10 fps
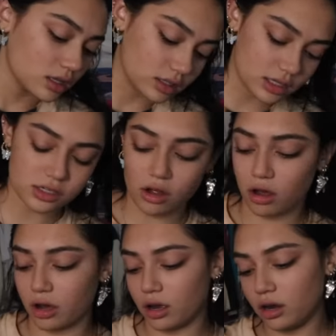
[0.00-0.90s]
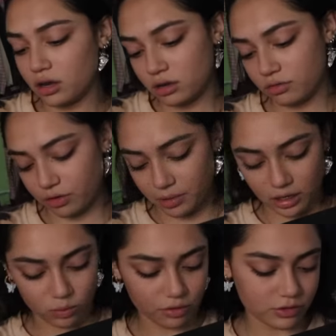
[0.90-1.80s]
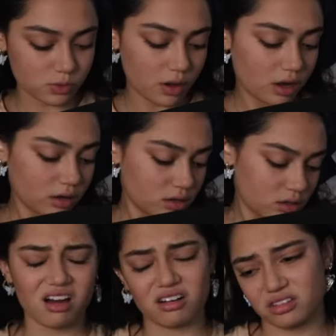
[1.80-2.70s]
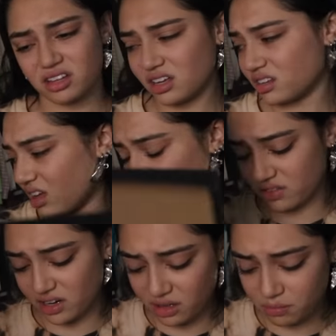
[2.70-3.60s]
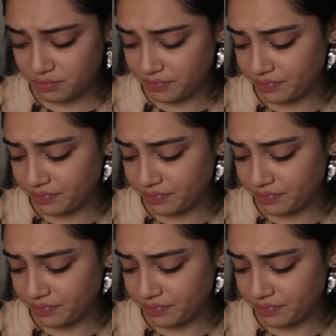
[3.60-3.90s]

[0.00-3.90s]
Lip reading: these are from Naked Wolf as well. I don't think they have a name.